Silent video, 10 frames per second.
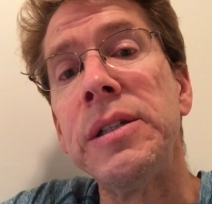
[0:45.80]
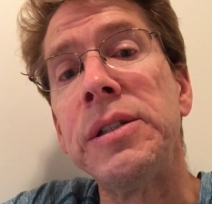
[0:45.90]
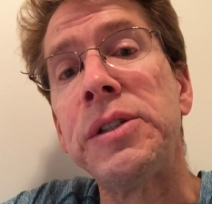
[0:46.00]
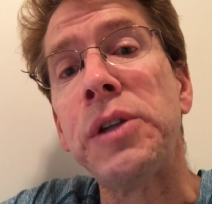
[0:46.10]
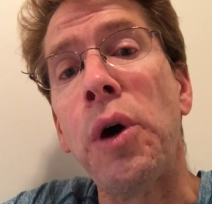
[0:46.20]

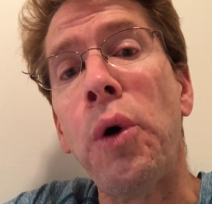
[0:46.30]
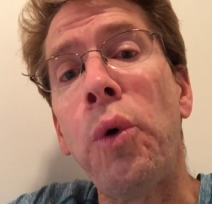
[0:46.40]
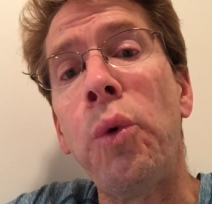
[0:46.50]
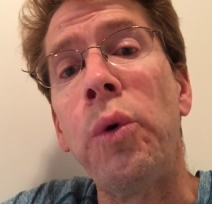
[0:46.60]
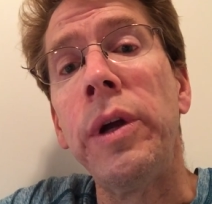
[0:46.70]

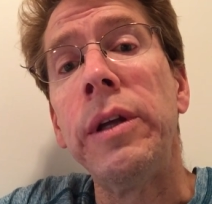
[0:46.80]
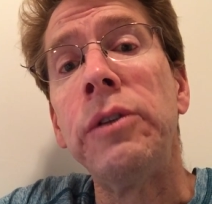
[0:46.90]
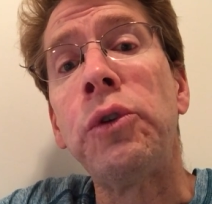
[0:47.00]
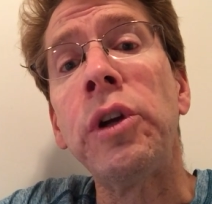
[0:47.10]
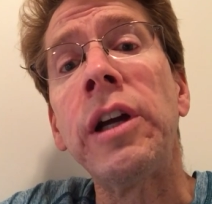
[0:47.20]
So
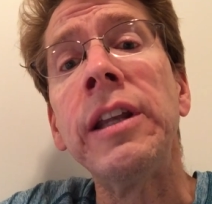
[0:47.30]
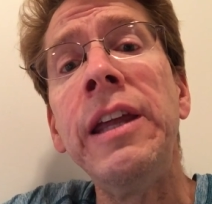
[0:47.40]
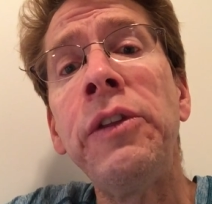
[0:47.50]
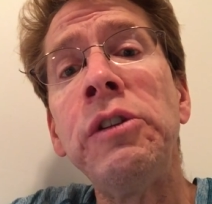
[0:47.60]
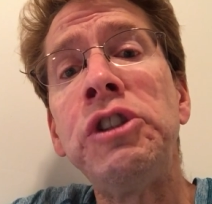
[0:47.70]
during a
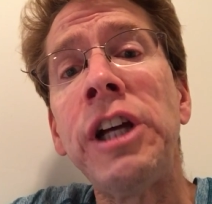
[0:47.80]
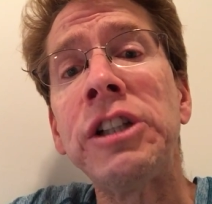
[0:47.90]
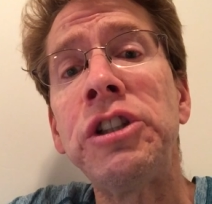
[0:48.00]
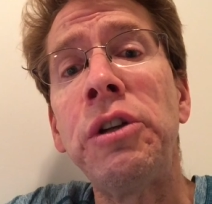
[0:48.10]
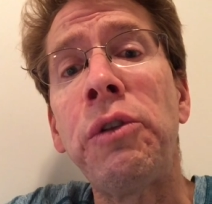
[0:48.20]
lethal
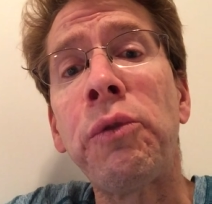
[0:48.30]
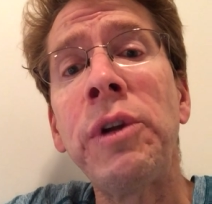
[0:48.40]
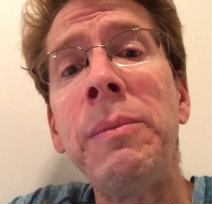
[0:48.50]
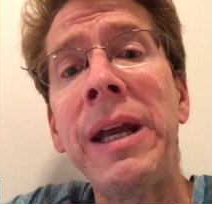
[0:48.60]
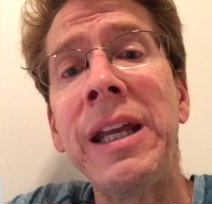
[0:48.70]
injection,
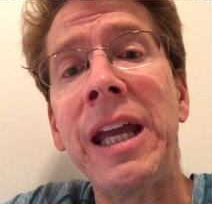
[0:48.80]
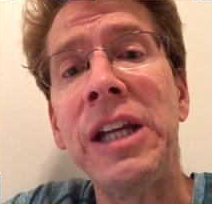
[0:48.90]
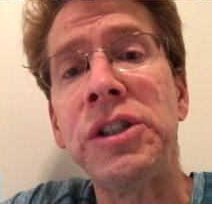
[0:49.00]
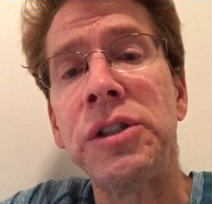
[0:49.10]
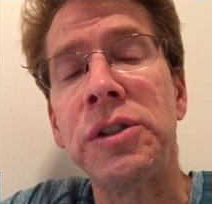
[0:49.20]
3
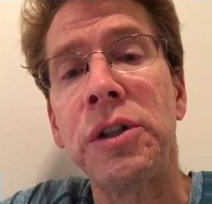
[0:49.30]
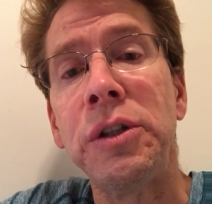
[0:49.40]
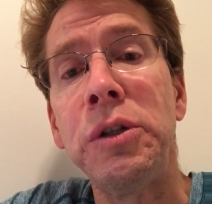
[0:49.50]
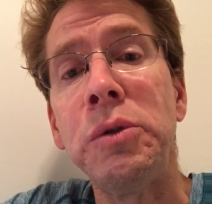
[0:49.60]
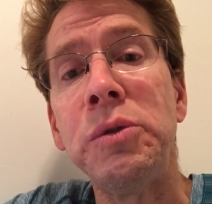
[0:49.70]
medications are
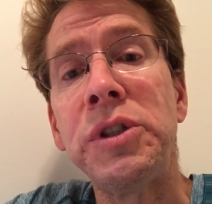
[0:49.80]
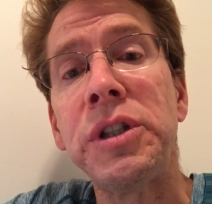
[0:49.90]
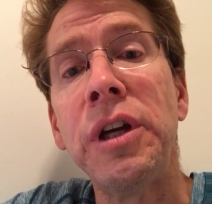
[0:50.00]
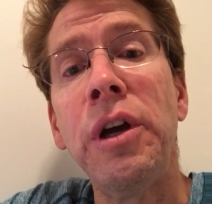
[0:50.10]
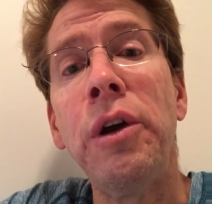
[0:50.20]

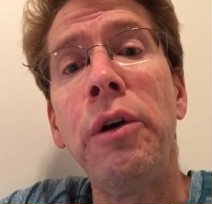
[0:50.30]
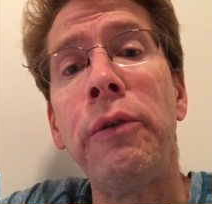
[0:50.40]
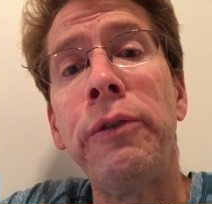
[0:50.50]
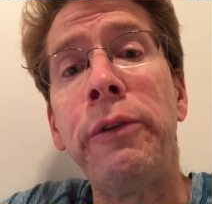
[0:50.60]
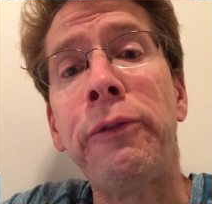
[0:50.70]
used.
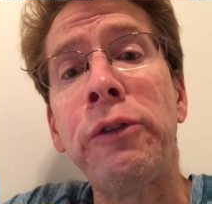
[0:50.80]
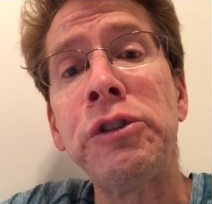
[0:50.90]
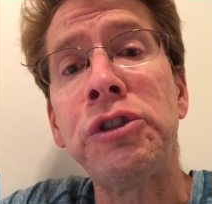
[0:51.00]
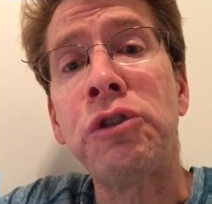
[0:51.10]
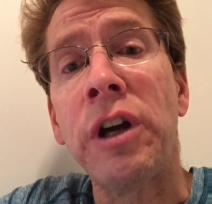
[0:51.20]
The
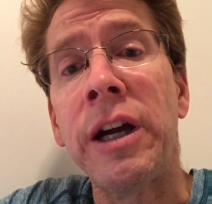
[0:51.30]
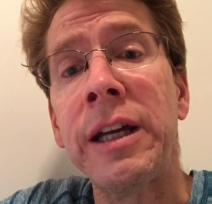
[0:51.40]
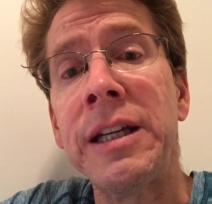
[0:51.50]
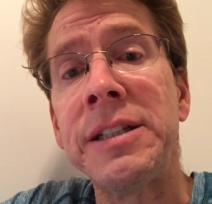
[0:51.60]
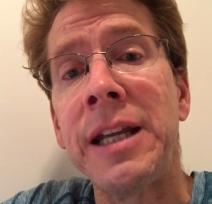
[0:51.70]
first drug
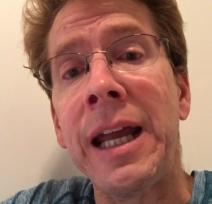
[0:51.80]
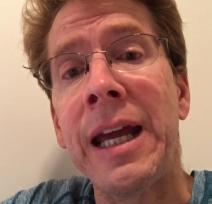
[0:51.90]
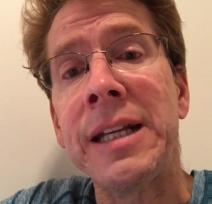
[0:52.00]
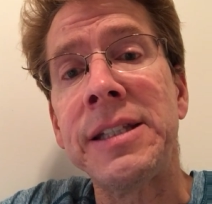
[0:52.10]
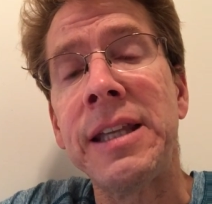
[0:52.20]
is an
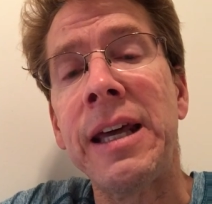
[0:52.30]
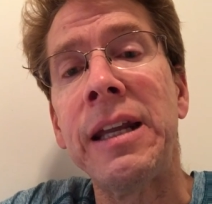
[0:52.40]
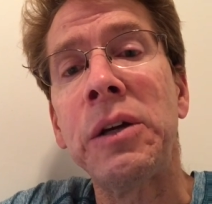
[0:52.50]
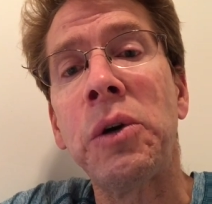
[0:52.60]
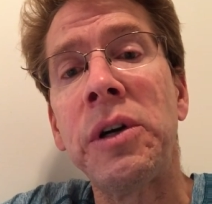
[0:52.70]

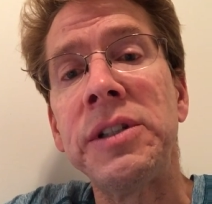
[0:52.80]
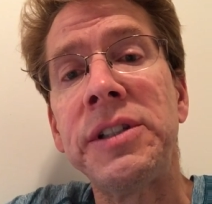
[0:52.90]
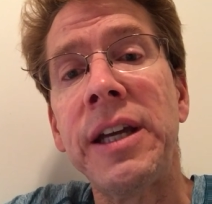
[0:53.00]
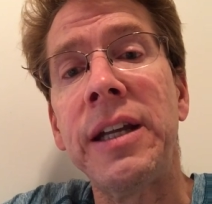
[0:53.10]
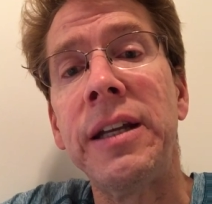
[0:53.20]
anesthetic or a
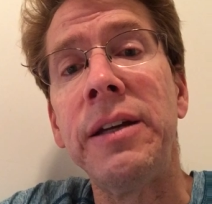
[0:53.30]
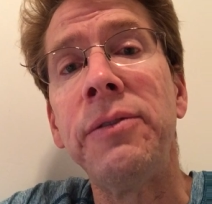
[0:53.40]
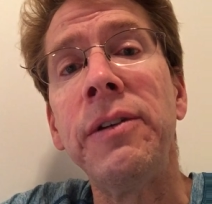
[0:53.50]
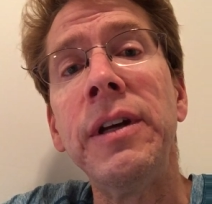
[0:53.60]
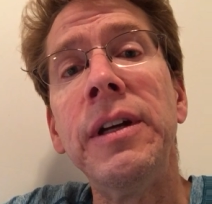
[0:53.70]

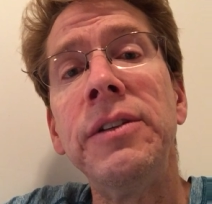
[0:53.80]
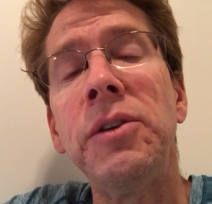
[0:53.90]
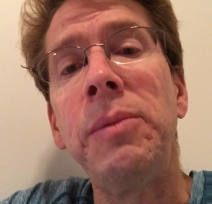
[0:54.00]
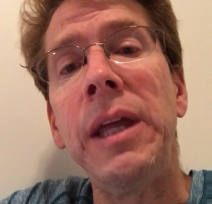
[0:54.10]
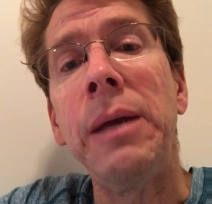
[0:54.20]
sedative
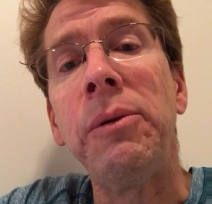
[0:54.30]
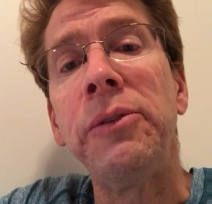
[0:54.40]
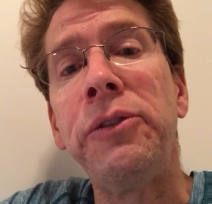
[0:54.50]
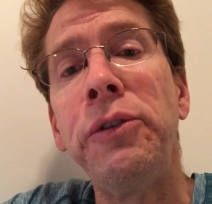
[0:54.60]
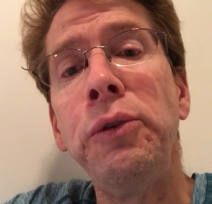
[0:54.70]
to be able
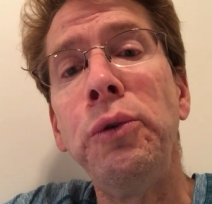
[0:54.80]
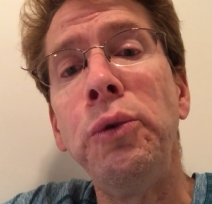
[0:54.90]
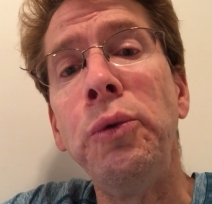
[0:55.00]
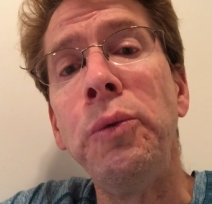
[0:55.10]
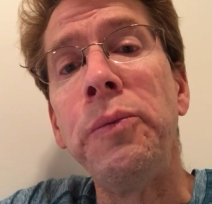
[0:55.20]

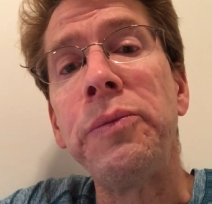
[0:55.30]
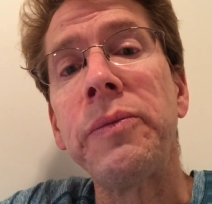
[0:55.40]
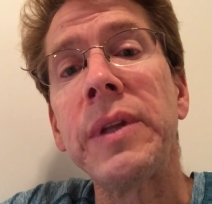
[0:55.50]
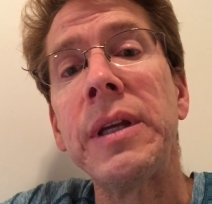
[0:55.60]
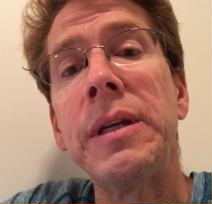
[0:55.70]
to
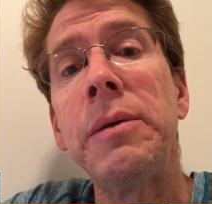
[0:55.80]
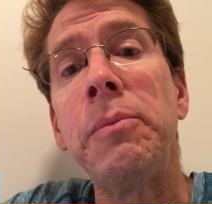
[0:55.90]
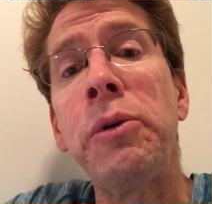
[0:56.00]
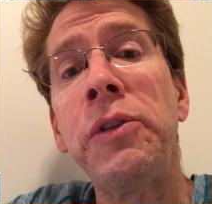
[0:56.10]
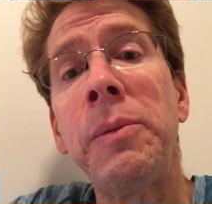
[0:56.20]

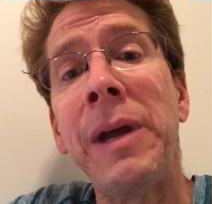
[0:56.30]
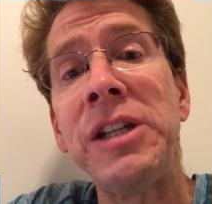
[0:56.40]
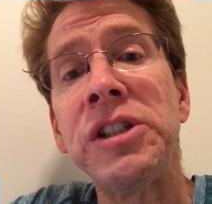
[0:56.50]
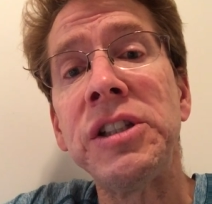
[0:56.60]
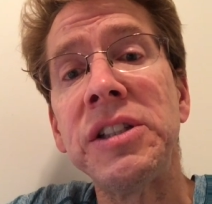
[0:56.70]
put the
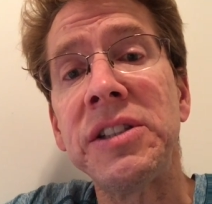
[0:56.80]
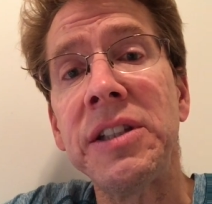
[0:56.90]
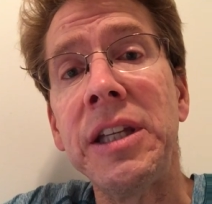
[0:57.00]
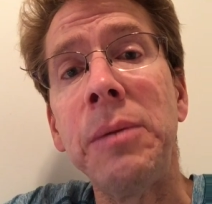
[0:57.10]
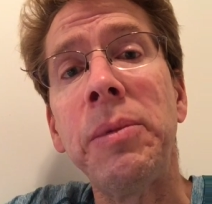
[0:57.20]
patient to
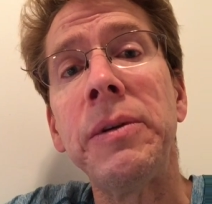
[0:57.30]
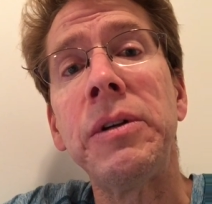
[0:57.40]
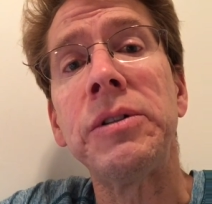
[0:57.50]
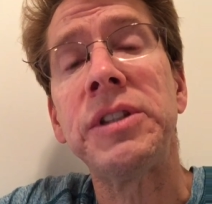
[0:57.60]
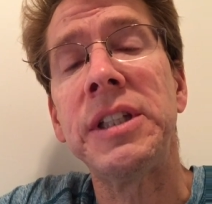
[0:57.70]
sleep,
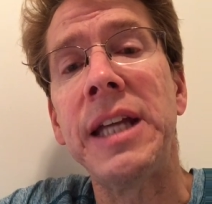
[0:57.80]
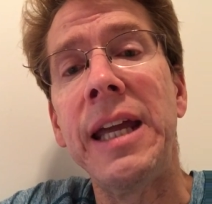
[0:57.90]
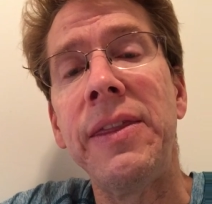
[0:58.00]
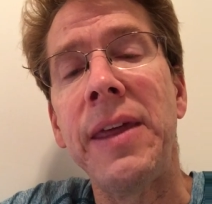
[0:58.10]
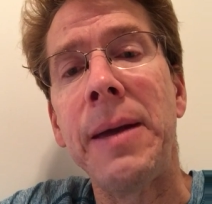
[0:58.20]

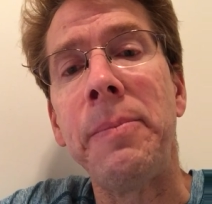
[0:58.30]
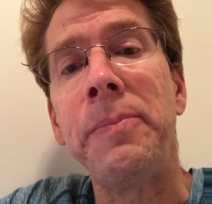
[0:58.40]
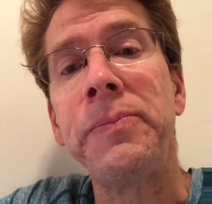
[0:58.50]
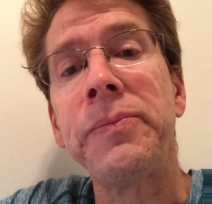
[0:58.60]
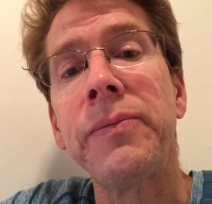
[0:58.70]
sedate them.